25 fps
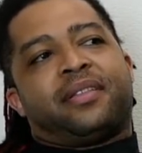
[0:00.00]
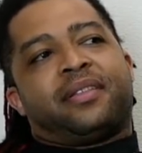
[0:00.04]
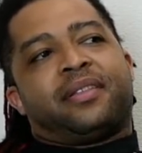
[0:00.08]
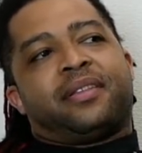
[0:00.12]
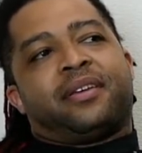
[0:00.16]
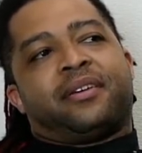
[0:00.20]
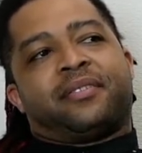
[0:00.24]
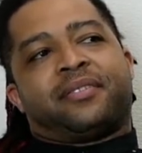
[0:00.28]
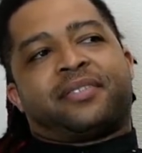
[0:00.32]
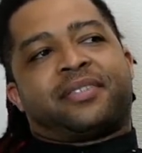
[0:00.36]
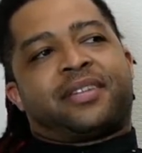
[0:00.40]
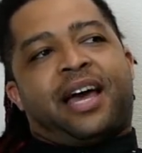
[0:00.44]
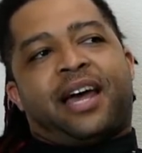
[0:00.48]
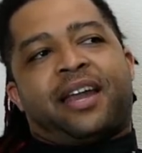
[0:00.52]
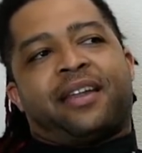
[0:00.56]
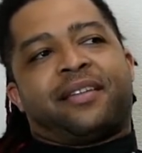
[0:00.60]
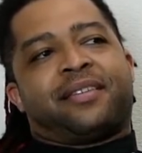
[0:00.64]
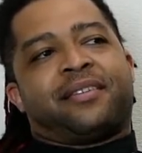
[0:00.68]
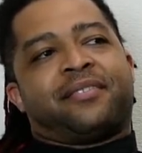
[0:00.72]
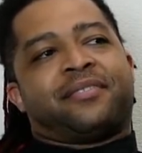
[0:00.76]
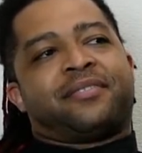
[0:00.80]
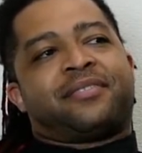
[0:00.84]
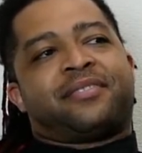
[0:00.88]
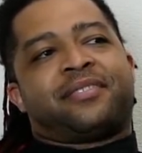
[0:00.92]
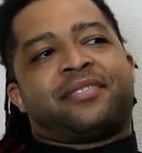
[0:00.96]
There's got
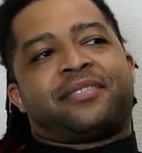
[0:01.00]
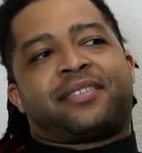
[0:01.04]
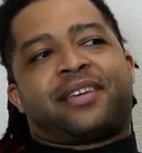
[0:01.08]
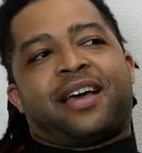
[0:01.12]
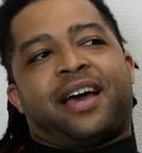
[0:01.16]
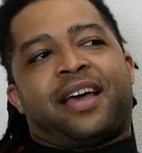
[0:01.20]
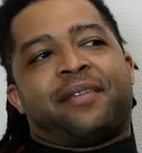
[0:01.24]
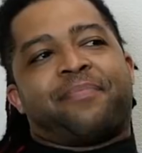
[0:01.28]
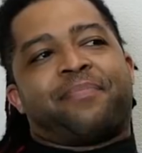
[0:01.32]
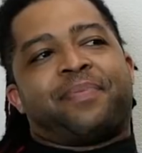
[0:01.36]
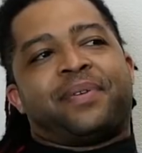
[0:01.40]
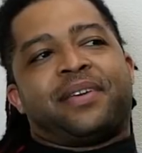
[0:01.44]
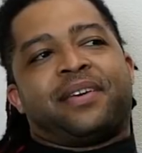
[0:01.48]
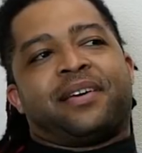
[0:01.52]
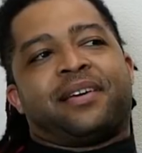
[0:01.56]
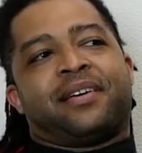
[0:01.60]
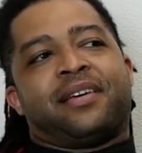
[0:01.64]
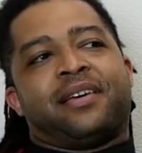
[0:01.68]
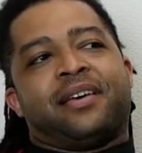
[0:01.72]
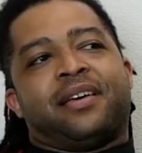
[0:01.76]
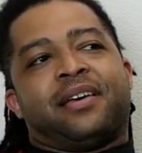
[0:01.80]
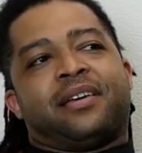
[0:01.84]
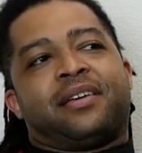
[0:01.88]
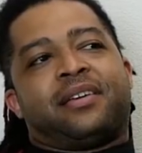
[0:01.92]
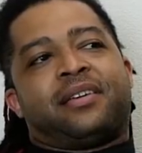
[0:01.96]
there's just got to be a
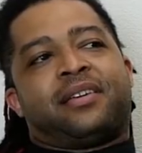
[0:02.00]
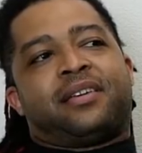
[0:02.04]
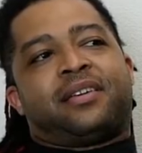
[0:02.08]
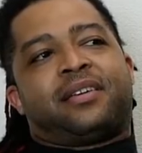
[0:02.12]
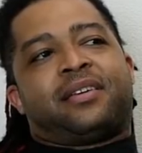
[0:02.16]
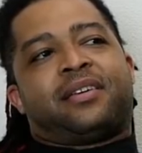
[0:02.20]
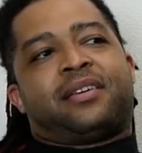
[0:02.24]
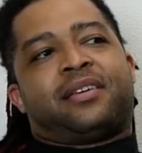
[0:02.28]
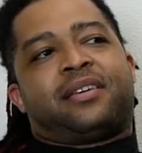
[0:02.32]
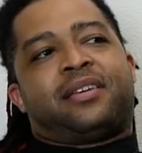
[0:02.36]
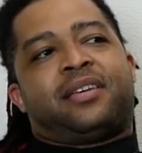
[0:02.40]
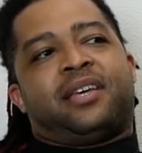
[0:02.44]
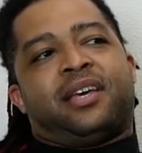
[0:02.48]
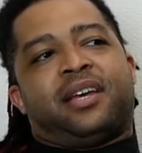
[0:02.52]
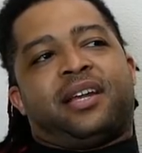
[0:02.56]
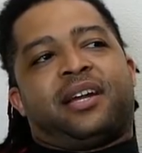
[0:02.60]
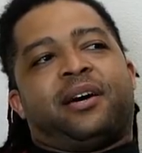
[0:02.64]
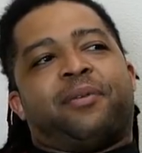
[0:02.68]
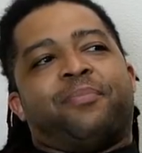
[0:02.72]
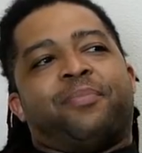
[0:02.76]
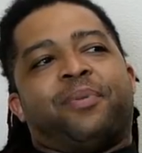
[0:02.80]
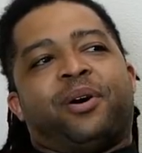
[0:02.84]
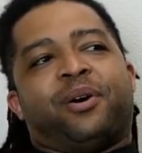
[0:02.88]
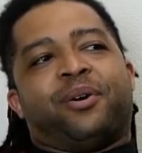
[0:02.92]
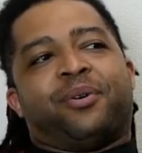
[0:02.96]

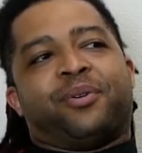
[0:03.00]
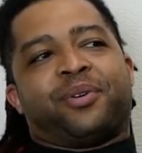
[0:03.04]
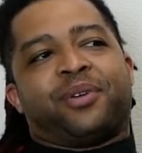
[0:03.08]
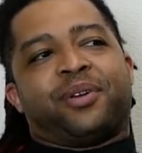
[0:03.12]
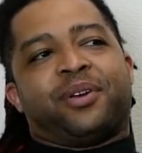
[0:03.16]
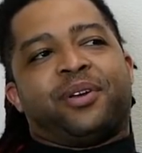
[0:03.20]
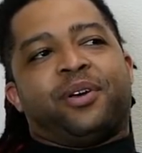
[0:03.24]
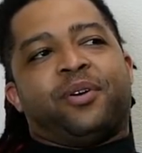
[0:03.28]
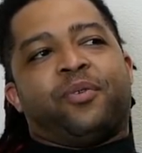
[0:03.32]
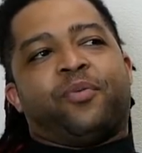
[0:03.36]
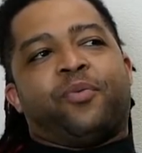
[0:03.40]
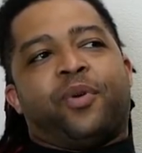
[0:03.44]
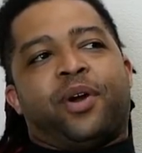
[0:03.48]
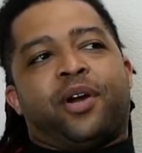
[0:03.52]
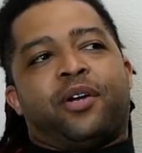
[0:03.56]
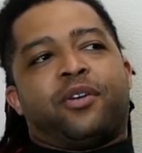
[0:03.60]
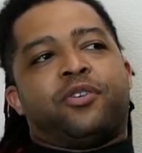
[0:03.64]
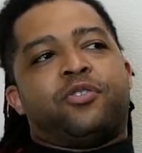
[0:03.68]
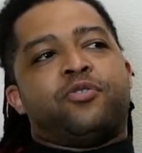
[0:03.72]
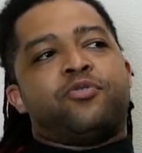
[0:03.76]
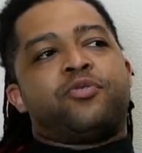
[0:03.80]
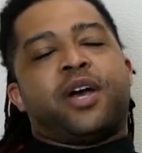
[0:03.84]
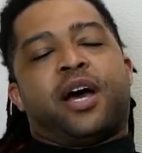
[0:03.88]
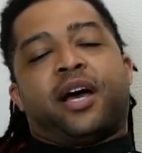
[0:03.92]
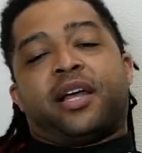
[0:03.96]
Kira mode where
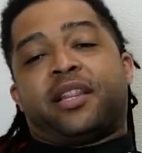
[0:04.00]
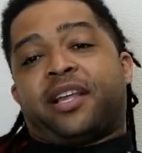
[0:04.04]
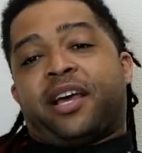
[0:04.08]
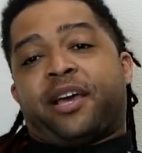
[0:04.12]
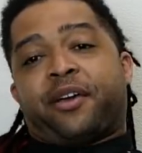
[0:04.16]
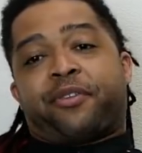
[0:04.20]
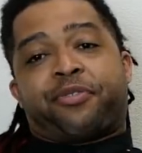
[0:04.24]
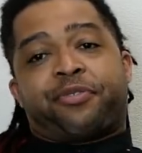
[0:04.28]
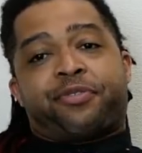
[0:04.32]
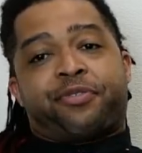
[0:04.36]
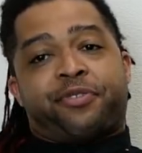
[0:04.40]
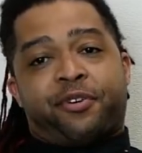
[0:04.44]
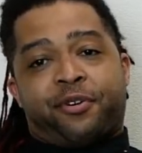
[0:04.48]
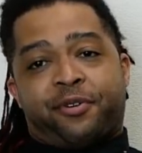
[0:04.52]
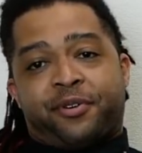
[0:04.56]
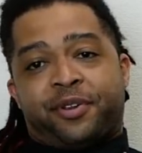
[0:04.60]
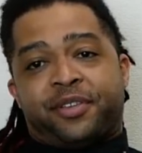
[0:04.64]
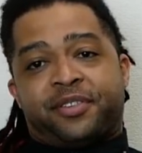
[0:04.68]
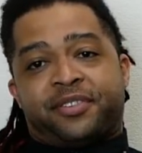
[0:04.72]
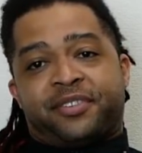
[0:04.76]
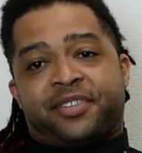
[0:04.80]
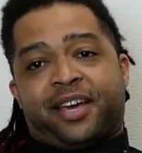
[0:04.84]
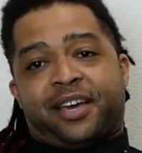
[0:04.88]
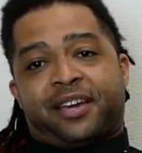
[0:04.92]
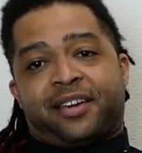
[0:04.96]
you got like thirty
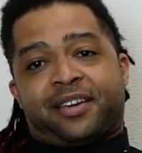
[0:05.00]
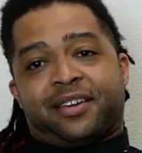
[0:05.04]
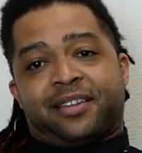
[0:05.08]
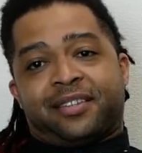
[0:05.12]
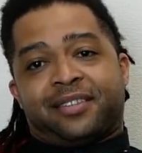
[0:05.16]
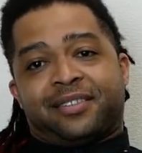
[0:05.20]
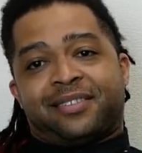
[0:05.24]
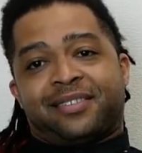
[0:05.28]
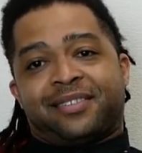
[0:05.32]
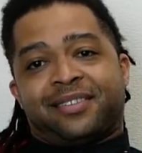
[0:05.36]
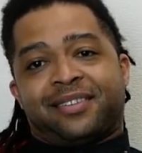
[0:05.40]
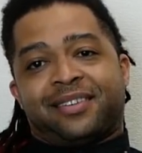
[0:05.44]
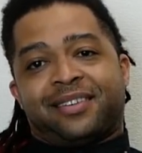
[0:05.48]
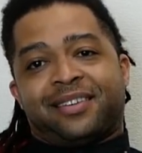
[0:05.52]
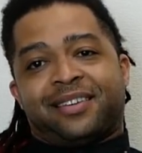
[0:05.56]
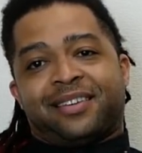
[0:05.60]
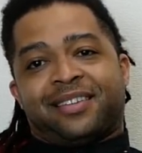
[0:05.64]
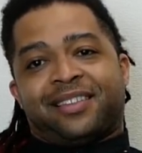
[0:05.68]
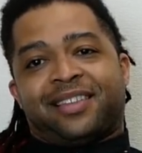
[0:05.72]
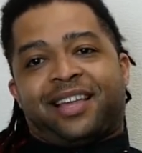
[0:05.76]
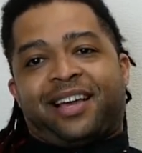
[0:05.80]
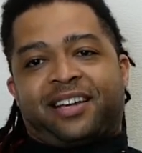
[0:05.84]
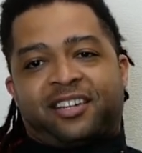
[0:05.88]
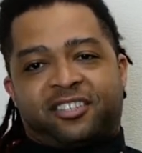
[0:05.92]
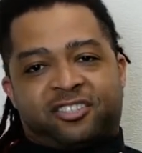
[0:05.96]
seconds,
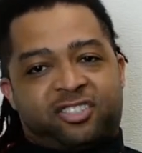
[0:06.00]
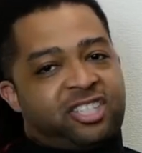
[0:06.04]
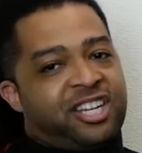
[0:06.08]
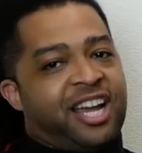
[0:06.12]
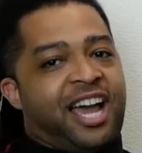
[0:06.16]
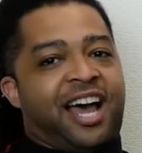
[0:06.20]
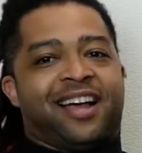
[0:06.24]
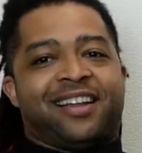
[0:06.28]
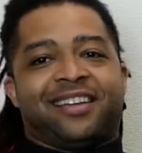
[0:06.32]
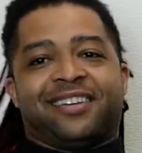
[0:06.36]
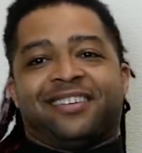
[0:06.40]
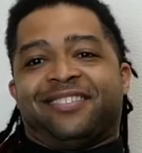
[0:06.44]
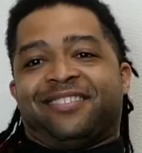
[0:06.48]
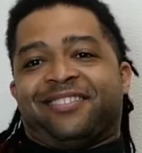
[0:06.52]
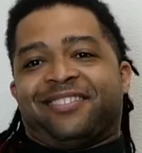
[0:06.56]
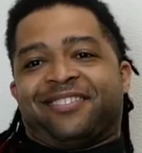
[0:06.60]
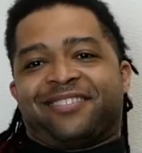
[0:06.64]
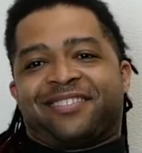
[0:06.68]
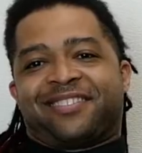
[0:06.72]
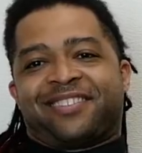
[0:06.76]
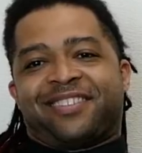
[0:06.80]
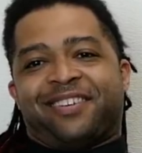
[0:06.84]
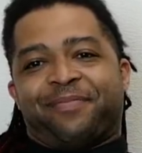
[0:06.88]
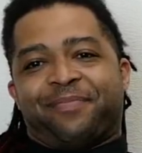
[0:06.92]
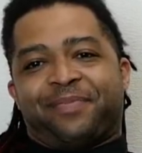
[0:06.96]
like a challenge or
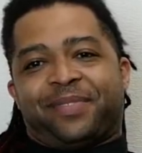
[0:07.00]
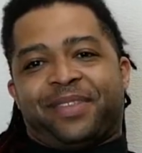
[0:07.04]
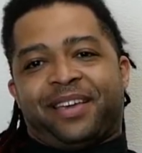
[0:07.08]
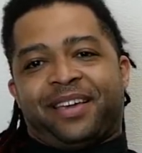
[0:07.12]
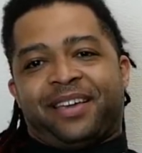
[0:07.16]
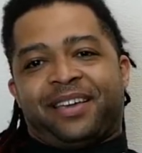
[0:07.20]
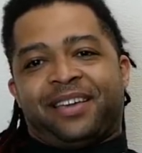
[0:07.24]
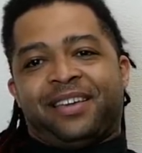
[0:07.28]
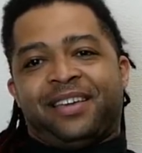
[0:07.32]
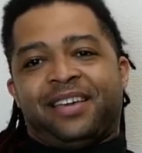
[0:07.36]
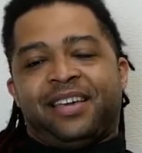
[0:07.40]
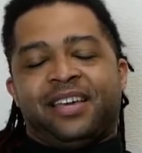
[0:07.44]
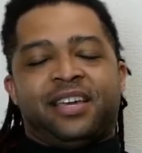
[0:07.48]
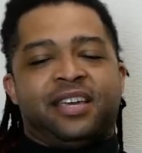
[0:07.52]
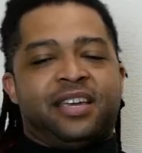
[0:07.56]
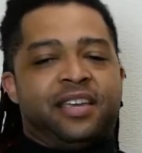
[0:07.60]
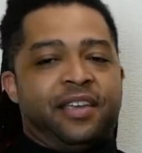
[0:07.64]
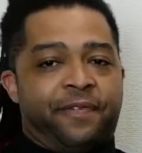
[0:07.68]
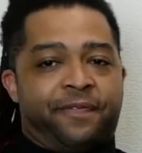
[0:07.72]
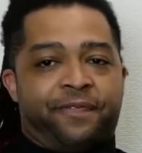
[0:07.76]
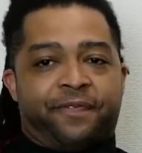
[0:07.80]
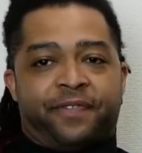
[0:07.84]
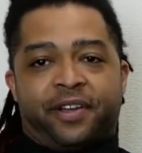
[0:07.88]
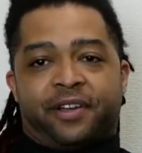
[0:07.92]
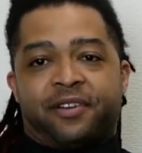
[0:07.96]
something.
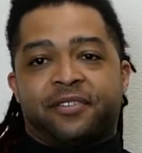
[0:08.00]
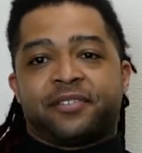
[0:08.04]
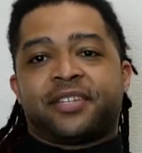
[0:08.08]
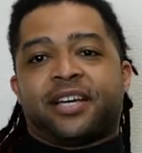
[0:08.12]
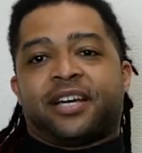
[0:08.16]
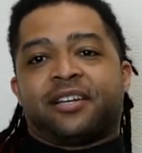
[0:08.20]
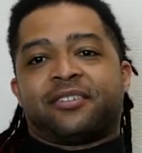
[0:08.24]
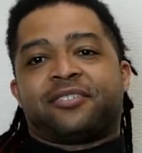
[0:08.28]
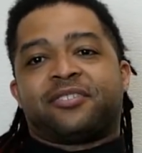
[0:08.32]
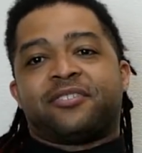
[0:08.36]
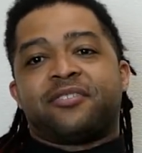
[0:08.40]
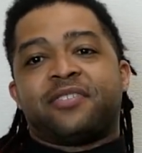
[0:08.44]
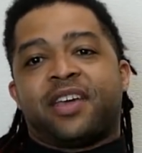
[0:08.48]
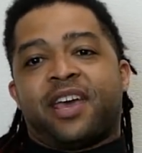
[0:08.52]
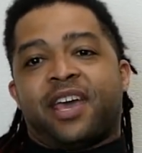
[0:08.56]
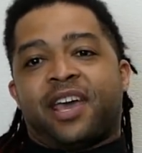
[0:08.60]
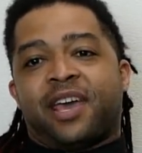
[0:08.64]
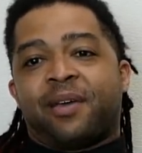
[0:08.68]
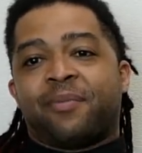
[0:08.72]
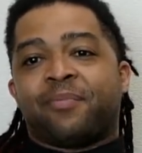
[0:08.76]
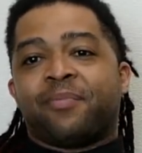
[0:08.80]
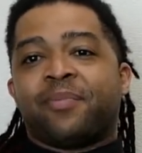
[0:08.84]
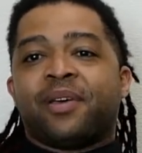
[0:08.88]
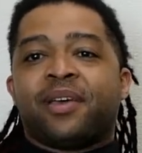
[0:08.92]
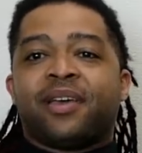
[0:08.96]
He figures out your
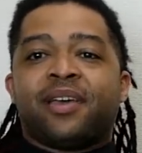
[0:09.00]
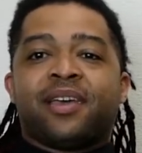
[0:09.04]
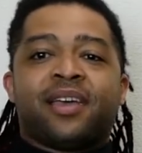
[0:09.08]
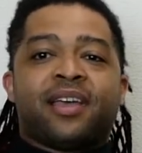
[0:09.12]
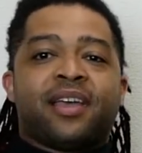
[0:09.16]
name.